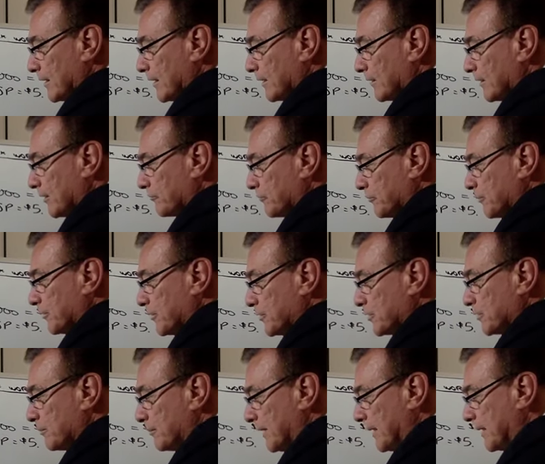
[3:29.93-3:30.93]

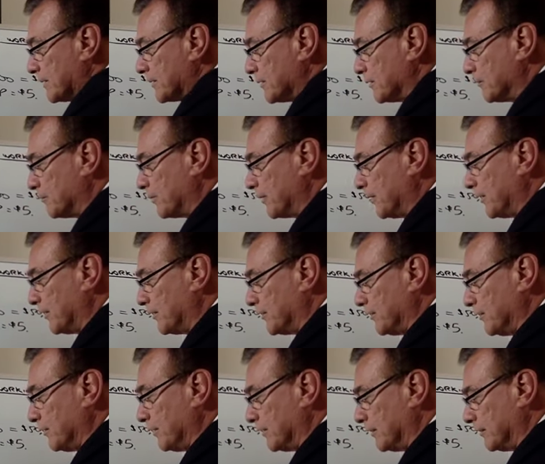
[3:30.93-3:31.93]
Contribution margin per
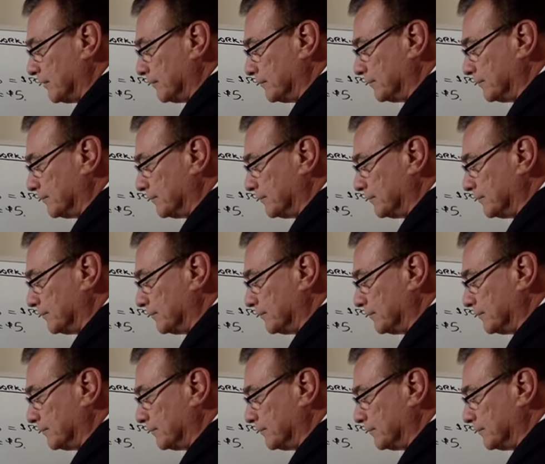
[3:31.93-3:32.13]
unit.